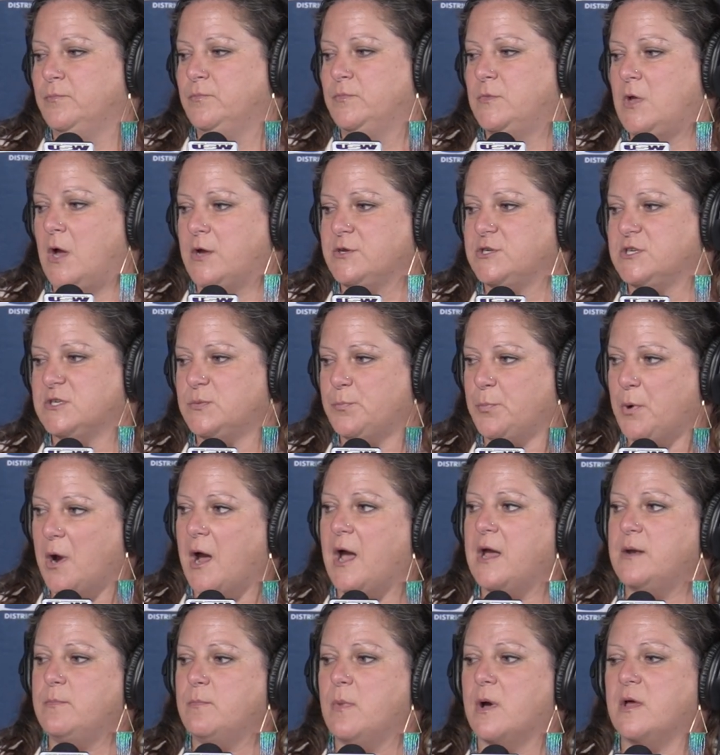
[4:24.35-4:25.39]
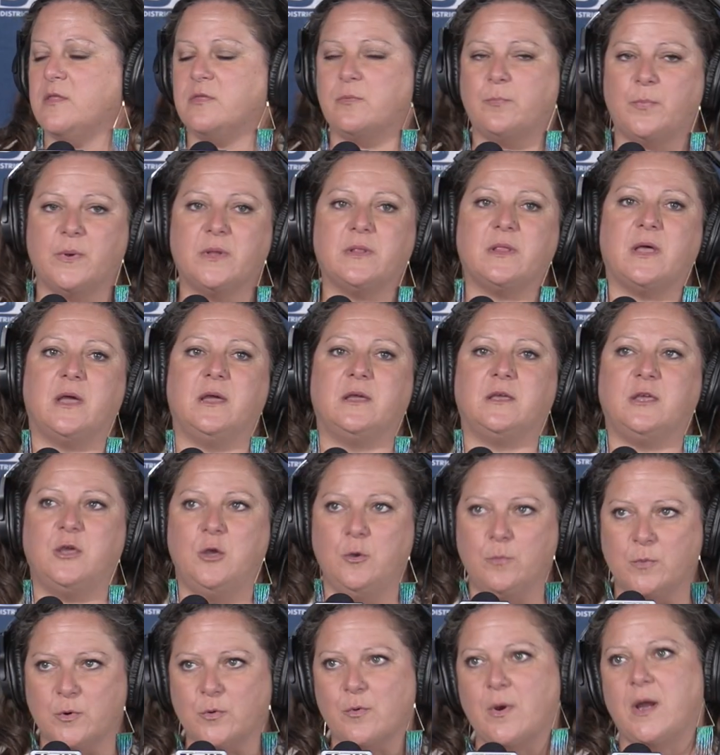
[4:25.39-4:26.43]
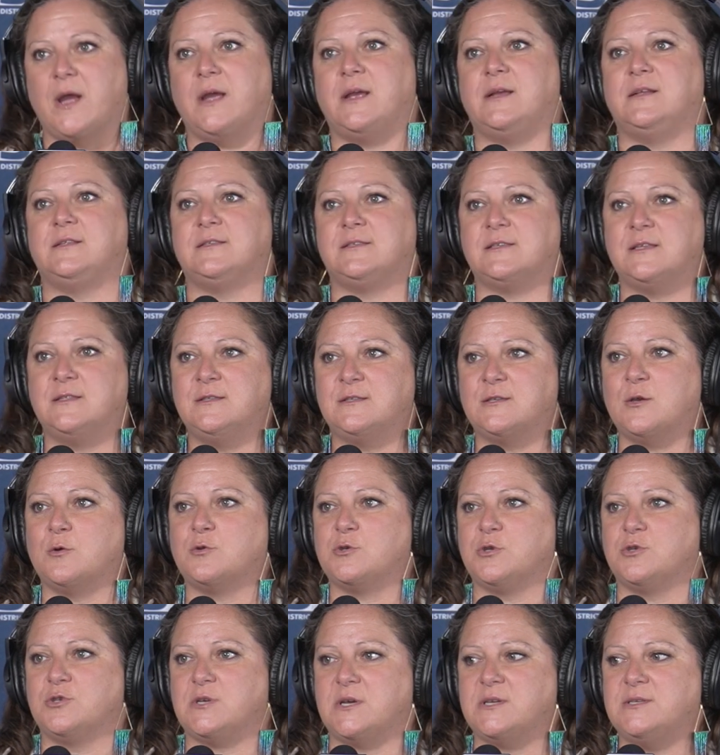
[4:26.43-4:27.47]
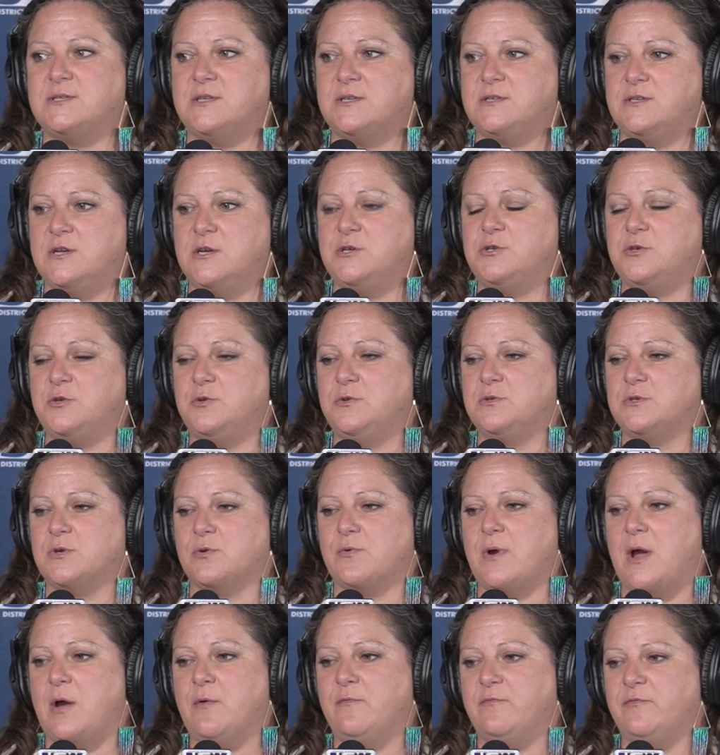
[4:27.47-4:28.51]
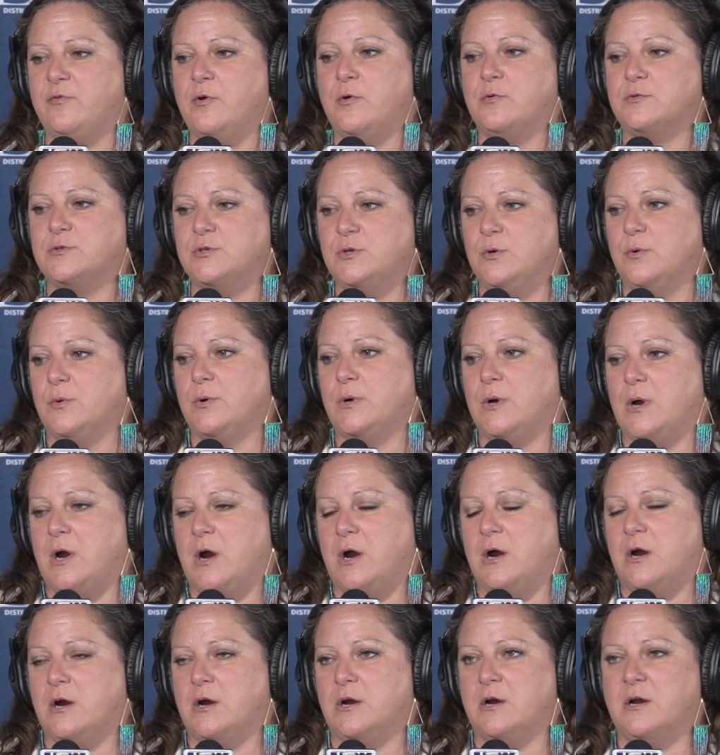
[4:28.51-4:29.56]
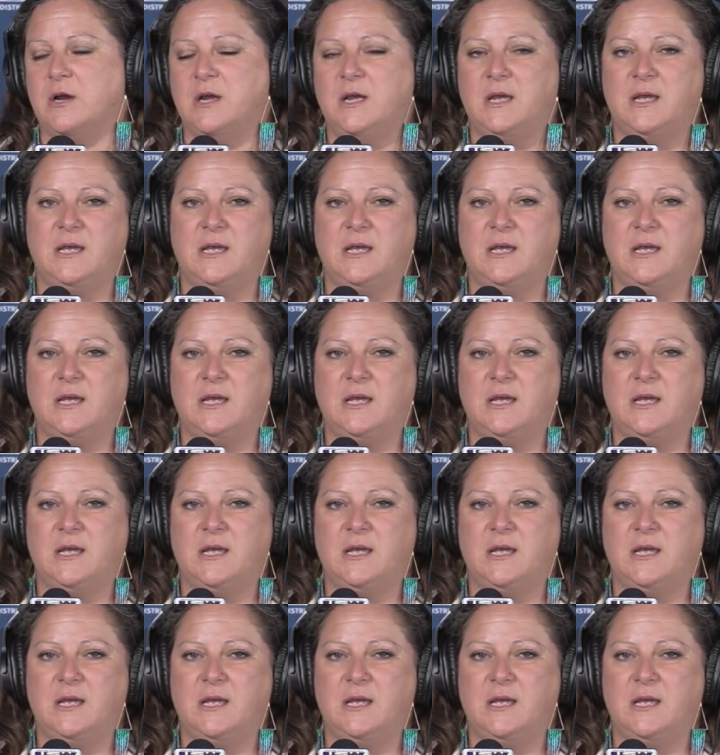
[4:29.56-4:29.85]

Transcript: not just Pride Month, but like human rights and social justice issues around folks who are,